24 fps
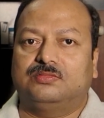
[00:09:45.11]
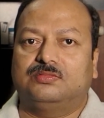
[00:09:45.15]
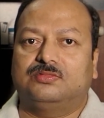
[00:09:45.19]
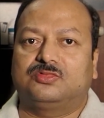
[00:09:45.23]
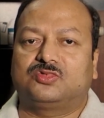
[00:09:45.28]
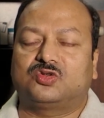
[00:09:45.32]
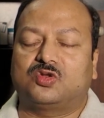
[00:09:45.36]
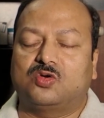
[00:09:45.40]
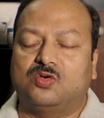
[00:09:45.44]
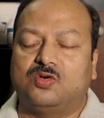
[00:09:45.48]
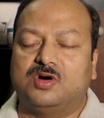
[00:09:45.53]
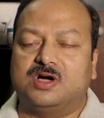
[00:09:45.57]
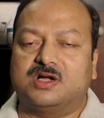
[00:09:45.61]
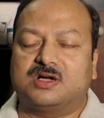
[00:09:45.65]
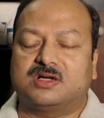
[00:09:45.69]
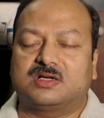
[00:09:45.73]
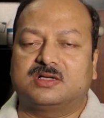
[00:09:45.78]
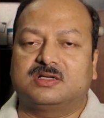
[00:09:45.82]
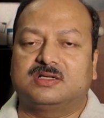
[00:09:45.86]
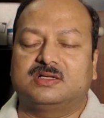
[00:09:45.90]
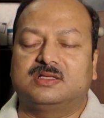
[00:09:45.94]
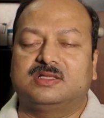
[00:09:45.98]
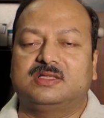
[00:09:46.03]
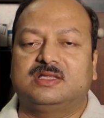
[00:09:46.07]
slower
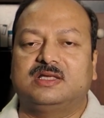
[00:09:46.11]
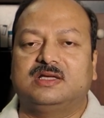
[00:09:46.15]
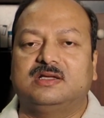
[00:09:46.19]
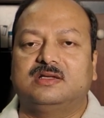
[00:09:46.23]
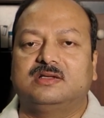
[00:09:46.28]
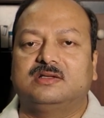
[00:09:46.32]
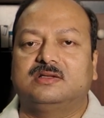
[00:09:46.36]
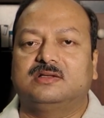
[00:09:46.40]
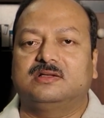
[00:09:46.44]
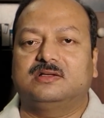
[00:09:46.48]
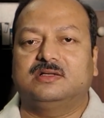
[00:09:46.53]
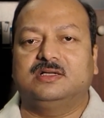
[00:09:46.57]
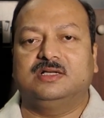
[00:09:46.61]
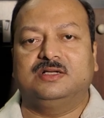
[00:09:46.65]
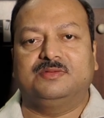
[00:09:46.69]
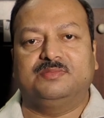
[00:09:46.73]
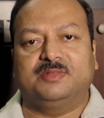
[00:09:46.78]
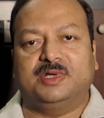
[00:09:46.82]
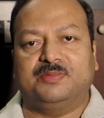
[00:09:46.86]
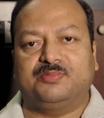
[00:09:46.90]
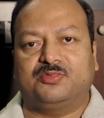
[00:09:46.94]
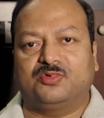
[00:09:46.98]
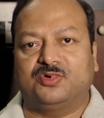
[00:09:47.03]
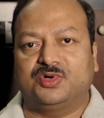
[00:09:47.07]
then it
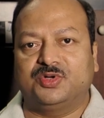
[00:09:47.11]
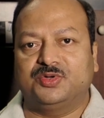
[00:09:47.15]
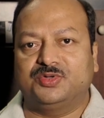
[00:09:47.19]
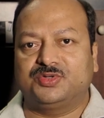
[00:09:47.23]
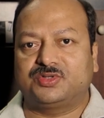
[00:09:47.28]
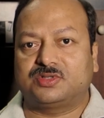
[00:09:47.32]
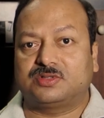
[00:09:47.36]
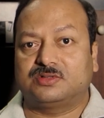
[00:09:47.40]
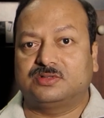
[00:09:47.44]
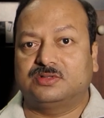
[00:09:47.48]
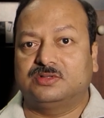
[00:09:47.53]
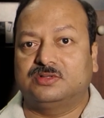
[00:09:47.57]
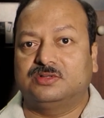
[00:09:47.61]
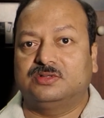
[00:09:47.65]
may produce